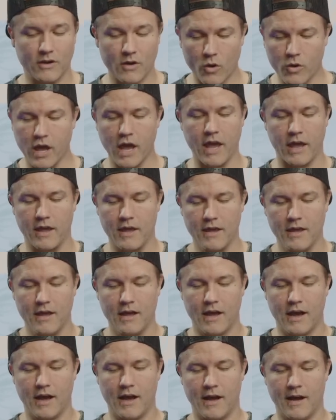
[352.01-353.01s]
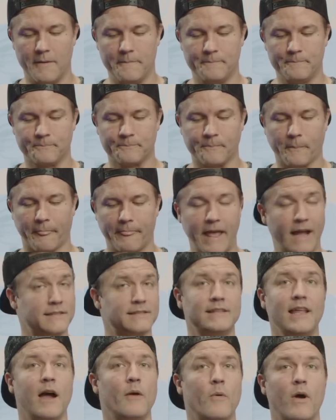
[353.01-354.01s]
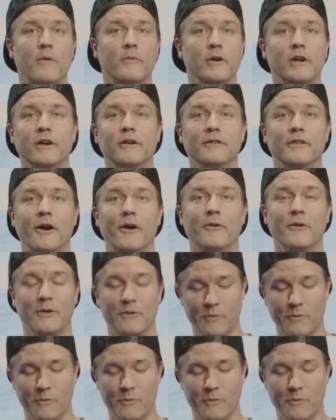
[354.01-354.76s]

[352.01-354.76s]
Okay, um, that's not why we're here, though.